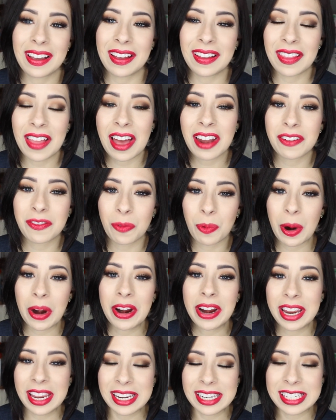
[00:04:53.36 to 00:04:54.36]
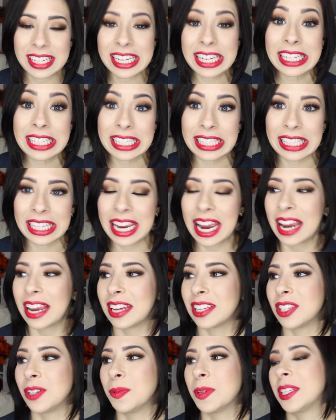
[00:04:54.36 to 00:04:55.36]
a lot of wearing it easily, I
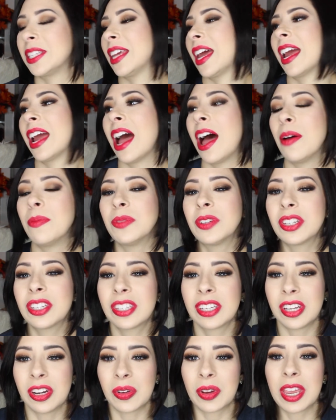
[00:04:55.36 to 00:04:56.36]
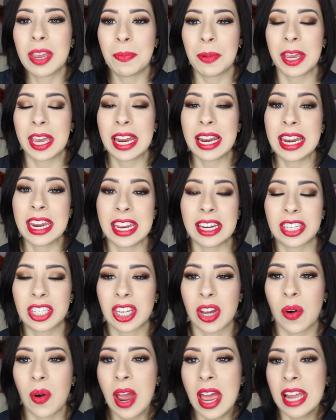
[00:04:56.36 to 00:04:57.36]
guess you would say. Um, just, you know, keeping it neat.
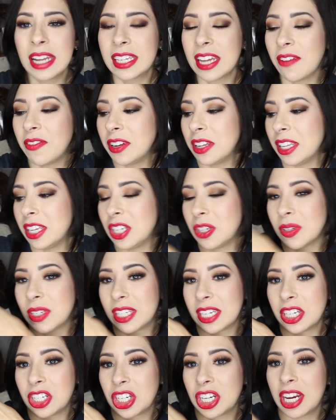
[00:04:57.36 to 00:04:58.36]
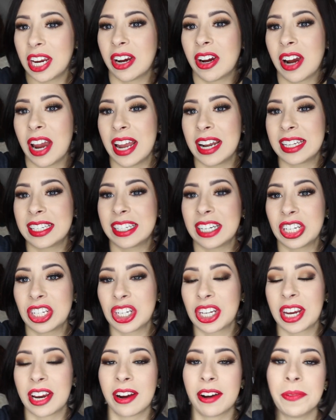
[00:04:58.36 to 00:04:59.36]
So definitely do a stitch here and a
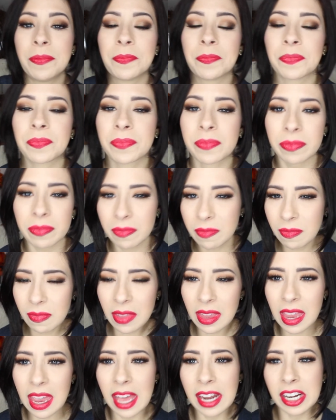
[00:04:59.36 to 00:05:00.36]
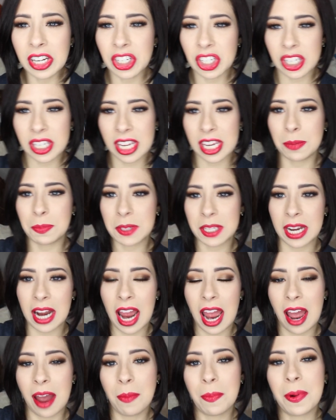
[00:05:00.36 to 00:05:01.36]
stitch here and it just keeps
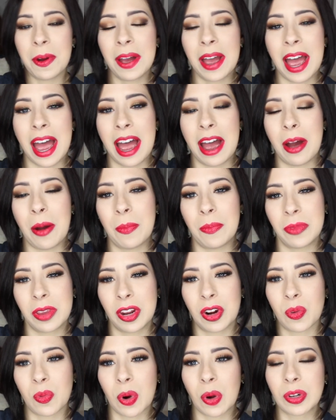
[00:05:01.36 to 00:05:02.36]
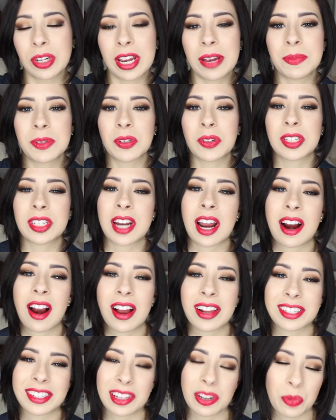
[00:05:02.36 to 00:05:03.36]
it up, um, you know, rolled up so it's not
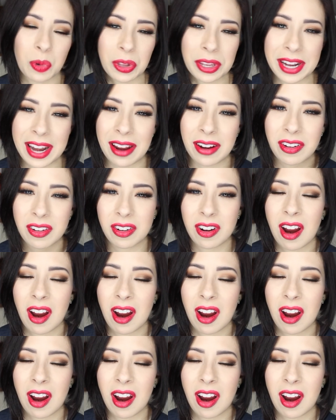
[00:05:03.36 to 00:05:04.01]
constantly rolling down. You're